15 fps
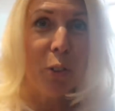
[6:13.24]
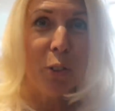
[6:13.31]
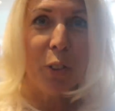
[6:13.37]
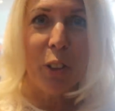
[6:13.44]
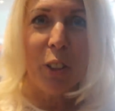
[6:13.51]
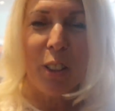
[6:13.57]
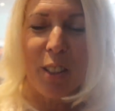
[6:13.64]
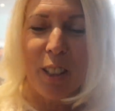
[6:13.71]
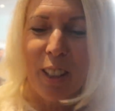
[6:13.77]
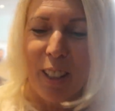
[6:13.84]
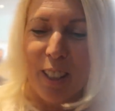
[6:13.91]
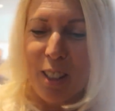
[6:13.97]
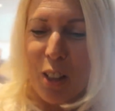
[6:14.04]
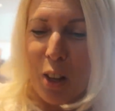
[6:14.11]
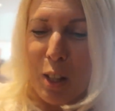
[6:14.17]
your foot,
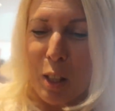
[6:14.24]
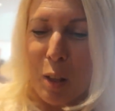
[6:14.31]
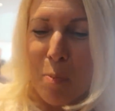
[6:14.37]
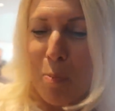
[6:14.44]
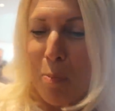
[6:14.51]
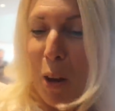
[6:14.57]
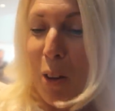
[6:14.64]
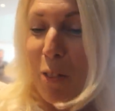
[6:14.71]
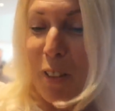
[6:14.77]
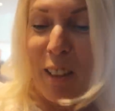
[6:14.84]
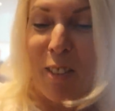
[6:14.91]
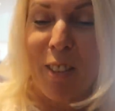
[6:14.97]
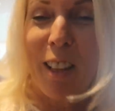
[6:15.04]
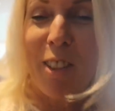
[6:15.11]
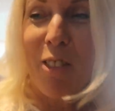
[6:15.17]
so it's a
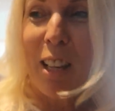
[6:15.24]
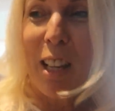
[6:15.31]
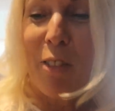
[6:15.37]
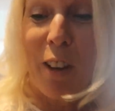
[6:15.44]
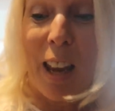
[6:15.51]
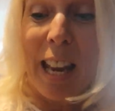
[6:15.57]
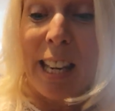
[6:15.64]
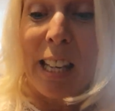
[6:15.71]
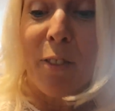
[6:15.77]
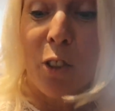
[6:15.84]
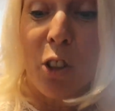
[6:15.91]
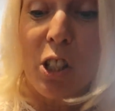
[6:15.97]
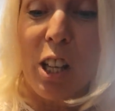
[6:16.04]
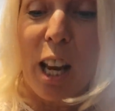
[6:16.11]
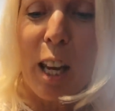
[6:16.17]
perfect fit really for any
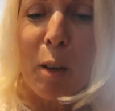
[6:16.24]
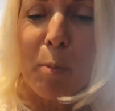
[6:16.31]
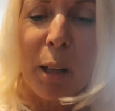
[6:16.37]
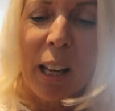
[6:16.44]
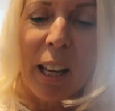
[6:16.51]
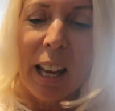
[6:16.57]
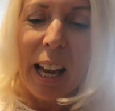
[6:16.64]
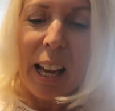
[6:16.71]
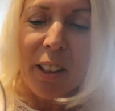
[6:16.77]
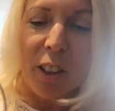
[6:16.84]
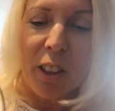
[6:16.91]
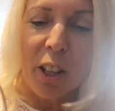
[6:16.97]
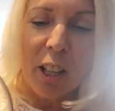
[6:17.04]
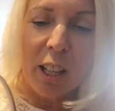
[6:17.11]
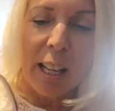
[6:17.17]
foot shape. And the
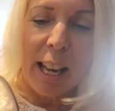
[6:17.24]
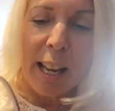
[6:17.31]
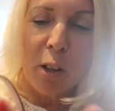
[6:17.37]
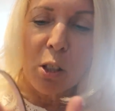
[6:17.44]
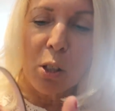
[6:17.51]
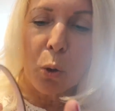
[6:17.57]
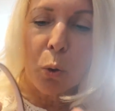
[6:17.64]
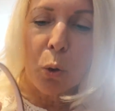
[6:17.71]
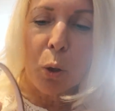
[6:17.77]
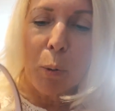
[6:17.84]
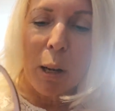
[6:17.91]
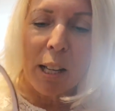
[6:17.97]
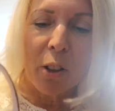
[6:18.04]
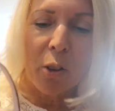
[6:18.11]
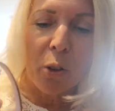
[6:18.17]
third layer is all the
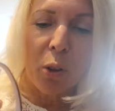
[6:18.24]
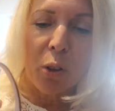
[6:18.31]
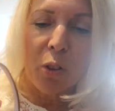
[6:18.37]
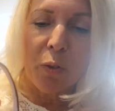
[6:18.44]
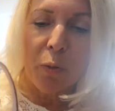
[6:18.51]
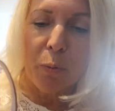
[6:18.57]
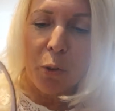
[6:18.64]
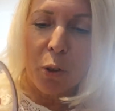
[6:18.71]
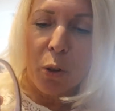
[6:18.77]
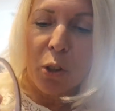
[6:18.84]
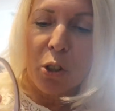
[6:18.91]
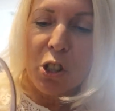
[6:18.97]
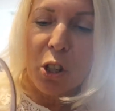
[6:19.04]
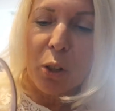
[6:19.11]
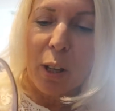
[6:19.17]
way through
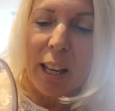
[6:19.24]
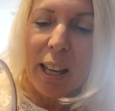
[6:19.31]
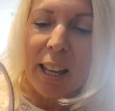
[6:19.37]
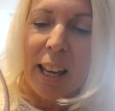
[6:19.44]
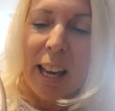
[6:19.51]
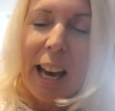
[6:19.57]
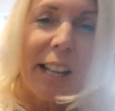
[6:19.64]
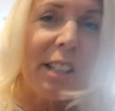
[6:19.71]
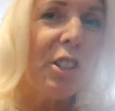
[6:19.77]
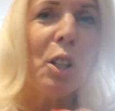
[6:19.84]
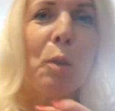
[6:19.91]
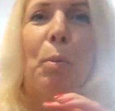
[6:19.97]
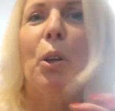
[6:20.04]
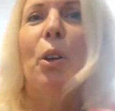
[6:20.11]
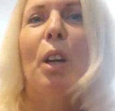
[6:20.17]
the shoe here, and it's
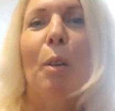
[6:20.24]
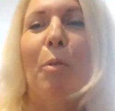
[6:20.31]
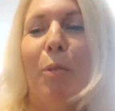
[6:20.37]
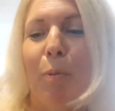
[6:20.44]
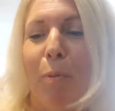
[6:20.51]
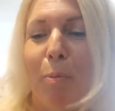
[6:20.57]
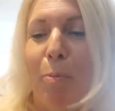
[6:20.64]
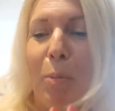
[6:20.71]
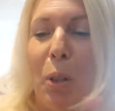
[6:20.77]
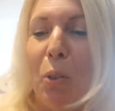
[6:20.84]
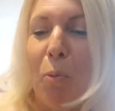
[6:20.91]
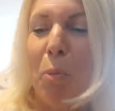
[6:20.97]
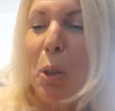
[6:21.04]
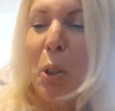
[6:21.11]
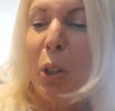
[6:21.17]
just pure
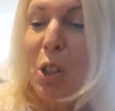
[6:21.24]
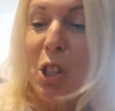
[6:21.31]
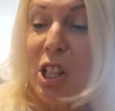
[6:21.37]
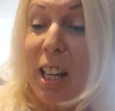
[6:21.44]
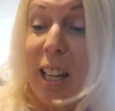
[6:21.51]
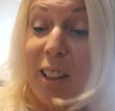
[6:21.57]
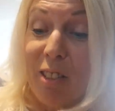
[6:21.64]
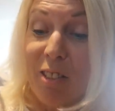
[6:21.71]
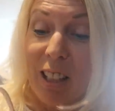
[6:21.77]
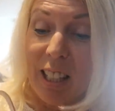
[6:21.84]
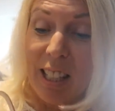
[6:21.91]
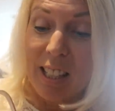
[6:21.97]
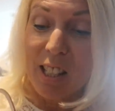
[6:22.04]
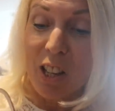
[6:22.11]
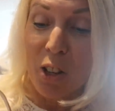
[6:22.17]
cushioning
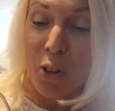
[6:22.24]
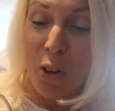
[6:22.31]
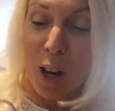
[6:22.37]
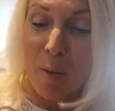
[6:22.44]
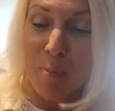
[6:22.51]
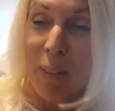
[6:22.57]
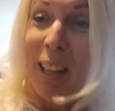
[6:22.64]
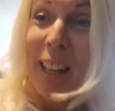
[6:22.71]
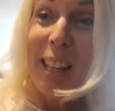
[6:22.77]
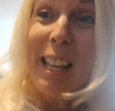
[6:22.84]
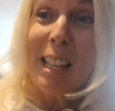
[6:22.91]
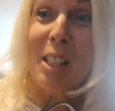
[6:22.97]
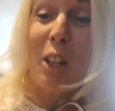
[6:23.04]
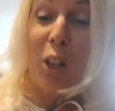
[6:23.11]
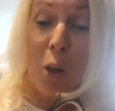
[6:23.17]
really. So
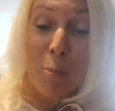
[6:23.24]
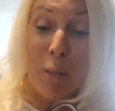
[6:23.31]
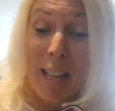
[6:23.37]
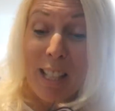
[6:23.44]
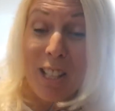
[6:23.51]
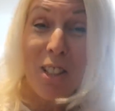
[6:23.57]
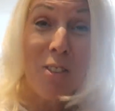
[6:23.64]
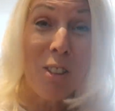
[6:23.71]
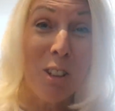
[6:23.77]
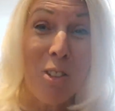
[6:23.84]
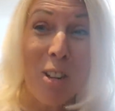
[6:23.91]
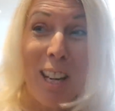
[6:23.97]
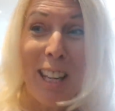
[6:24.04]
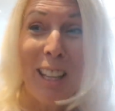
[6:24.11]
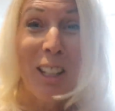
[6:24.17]
so the combination of the
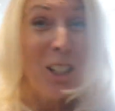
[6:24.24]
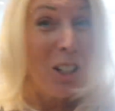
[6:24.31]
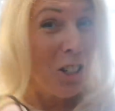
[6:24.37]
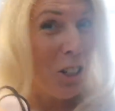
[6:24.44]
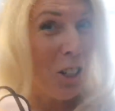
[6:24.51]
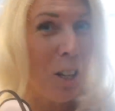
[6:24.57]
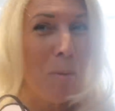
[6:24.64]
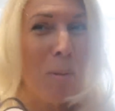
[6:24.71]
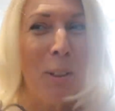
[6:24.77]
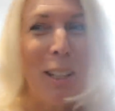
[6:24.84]
three should keep